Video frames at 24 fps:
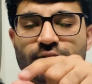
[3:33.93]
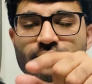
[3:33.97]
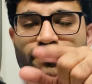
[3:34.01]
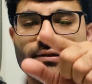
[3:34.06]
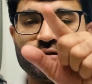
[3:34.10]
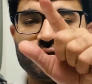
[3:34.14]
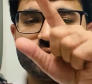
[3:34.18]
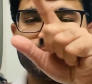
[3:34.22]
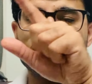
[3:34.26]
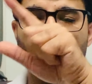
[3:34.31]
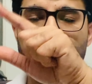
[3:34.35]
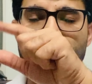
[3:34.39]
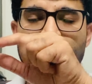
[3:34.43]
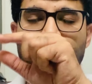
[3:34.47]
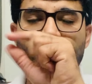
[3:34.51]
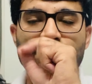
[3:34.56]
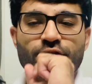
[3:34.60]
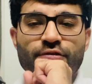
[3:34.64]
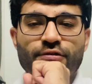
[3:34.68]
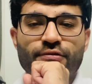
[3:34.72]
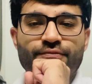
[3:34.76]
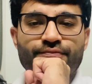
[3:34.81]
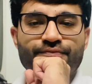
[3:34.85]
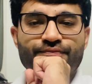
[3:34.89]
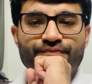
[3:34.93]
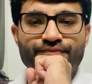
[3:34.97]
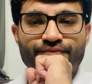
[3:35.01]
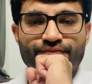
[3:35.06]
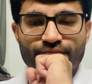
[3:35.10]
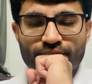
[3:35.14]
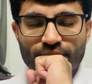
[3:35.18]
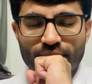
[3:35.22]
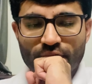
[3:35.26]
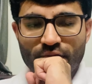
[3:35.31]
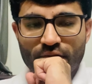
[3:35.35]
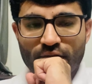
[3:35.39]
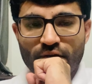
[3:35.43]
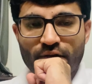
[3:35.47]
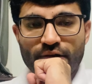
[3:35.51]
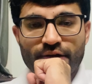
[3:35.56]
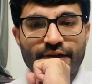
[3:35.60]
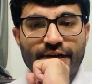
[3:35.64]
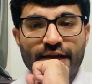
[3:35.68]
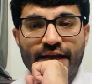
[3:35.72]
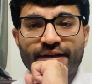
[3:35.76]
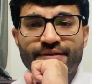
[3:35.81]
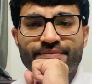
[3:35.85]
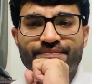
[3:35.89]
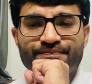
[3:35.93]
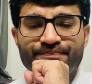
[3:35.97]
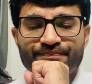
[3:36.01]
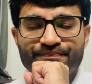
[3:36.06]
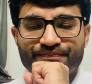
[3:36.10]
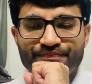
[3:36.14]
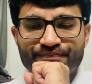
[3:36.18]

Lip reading: this, 10.